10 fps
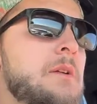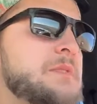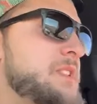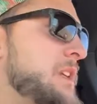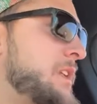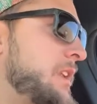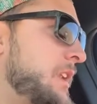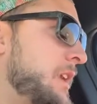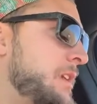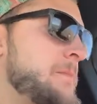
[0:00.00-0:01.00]
was thinking
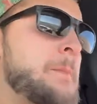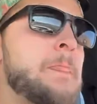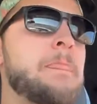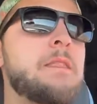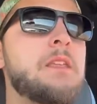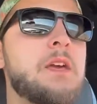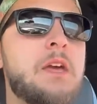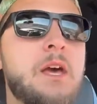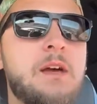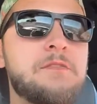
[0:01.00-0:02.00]
today,
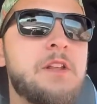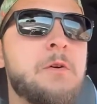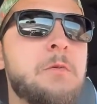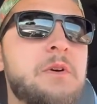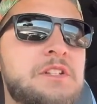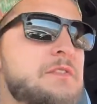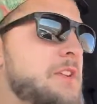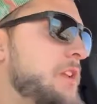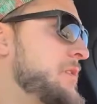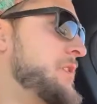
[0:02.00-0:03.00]
I've done a whole bunch of
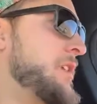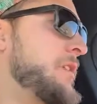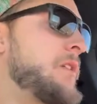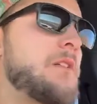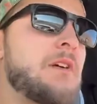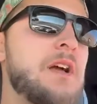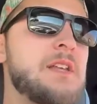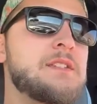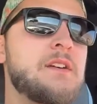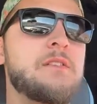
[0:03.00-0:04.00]
videos on all
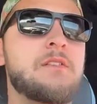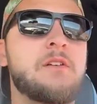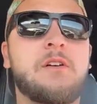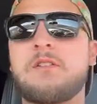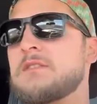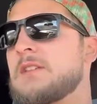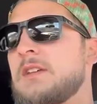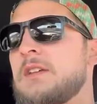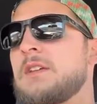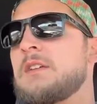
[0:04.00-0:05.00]
kinds of other cars.
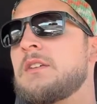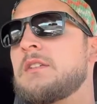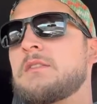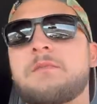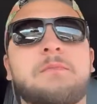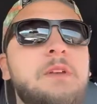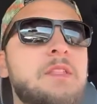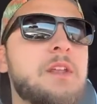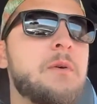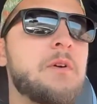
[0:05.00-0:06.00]
Being
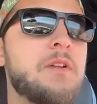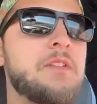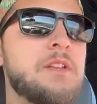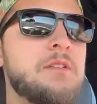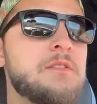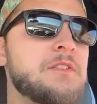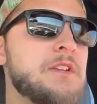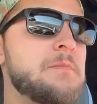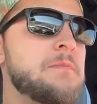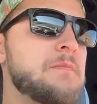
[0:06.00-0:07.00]
that I work in the
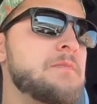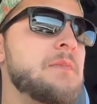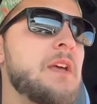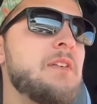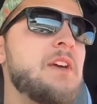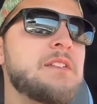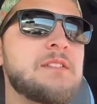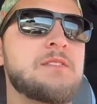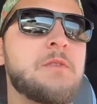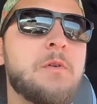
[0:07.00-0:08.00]
dealership, I have
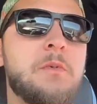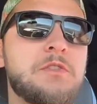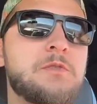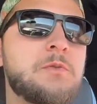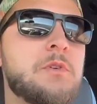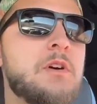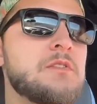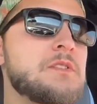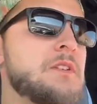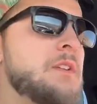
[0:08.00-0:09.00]
access to a whole bunch of cool
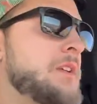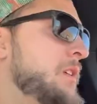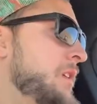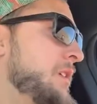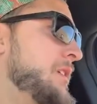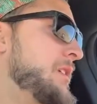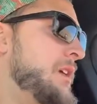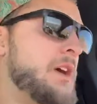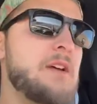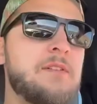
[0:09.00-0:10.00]
cars.
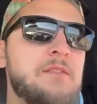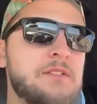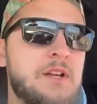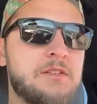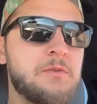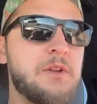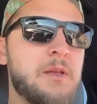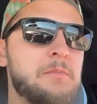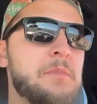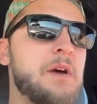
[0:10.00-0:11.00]
I haven't even talked
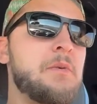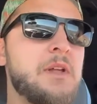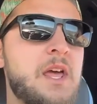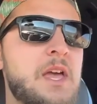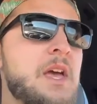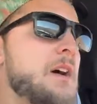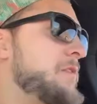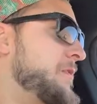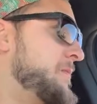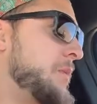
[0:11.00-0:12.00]
about what I have.
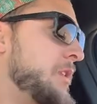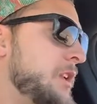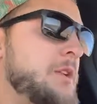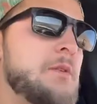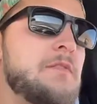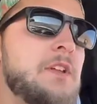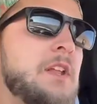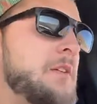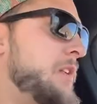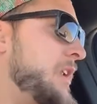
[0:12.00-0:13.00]
We're going to do a
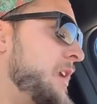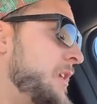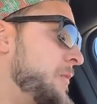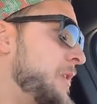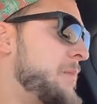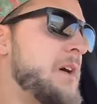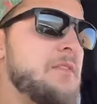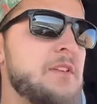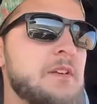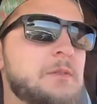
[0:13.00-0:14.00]
video today on one of my
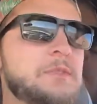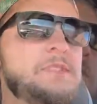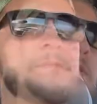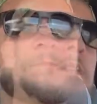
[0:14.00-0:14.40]
vehicles.